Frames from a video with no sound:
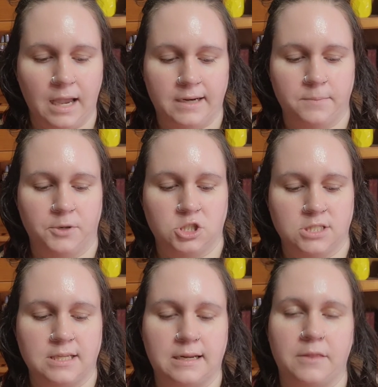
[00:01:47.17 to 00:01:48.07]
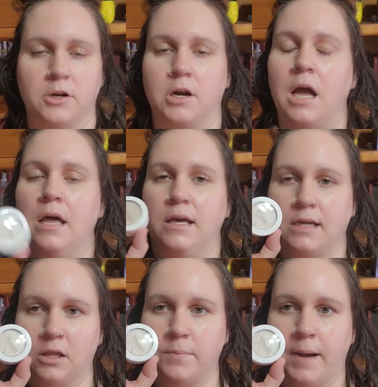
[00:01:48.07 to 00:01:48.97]
I did purchase another
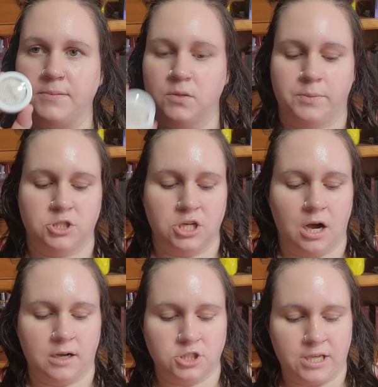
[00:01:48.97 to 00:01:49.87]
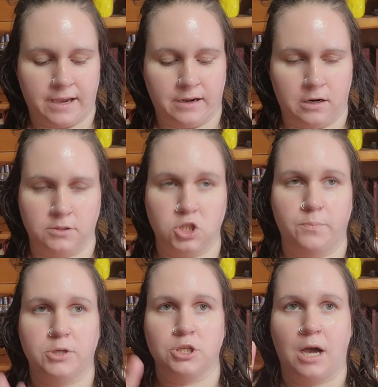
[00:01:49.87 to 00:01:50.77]
ColourPop Super Shock
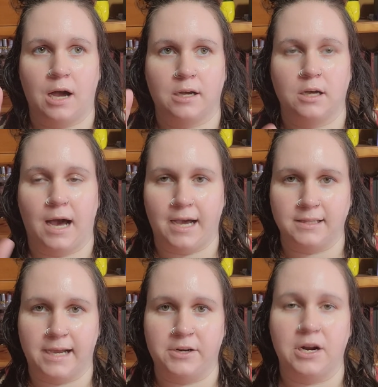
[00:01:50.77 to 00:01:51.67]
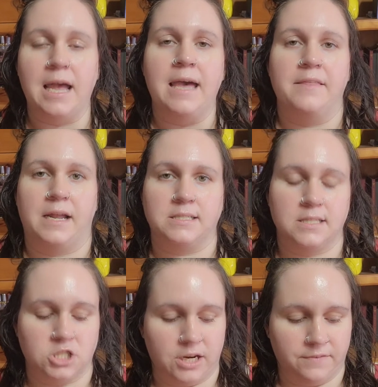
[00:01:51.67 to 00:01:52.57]
highlighter that is
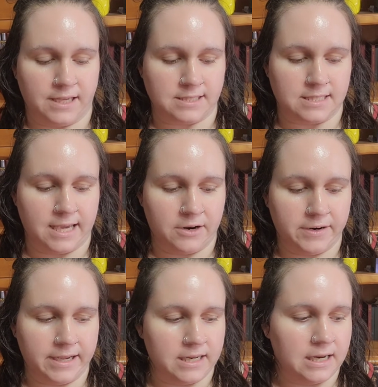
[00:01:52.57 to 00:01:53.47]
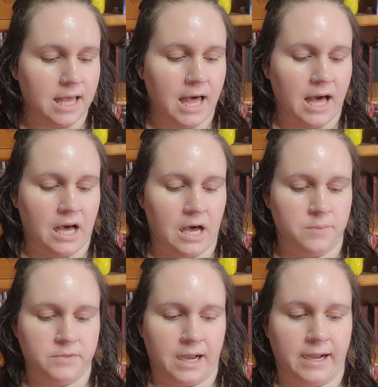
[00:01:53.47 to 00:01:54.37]
in the shade Flexitarian.
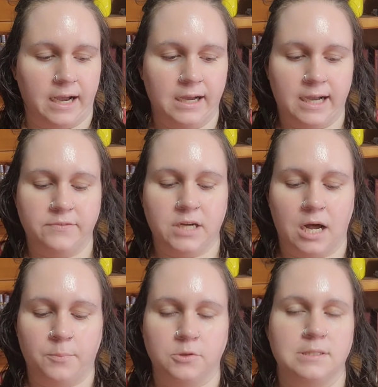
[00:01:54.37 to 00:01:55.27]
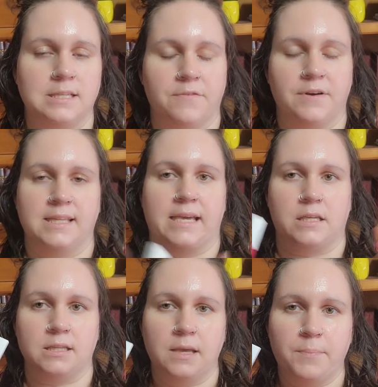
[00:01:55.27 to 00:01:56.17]
I have a couple different
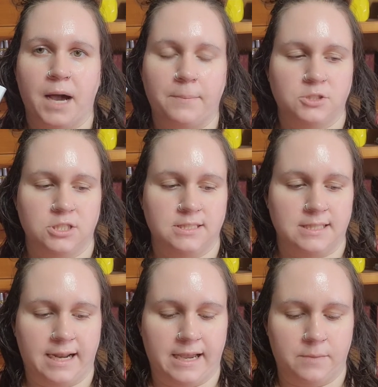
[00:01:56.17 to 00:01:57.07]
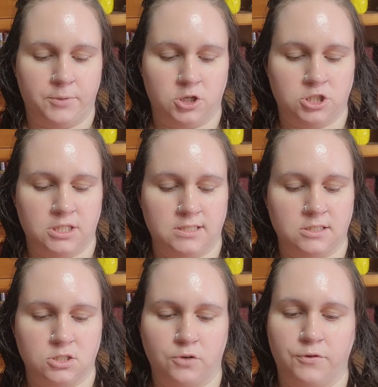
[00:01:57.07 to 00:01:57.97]
like lip options that I had
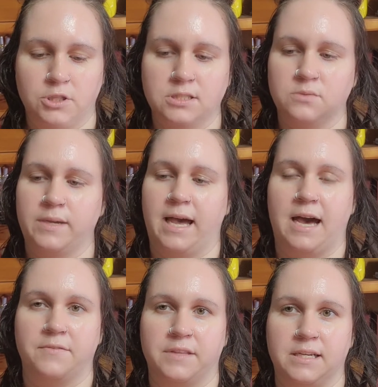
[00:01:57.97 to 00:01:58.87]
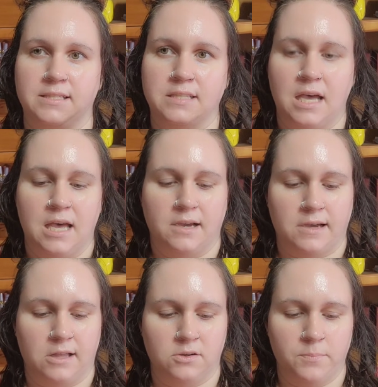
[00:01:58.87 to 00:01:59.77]
purchased. So first is we have this
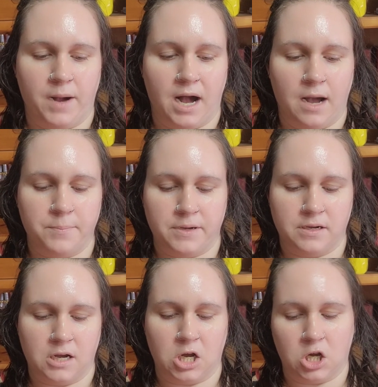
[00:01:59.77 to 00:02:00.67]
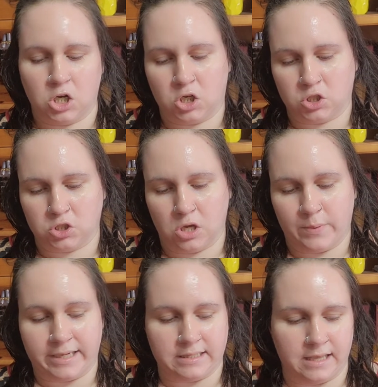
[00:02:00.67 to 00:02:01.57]
ColourPop
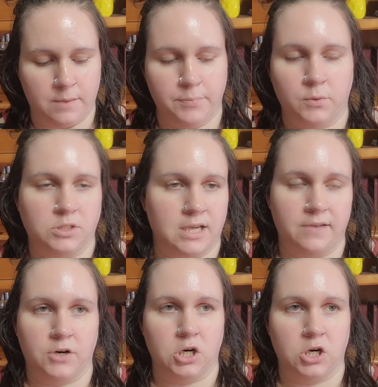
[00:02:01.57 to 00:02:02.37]
Glowing Lip, which I've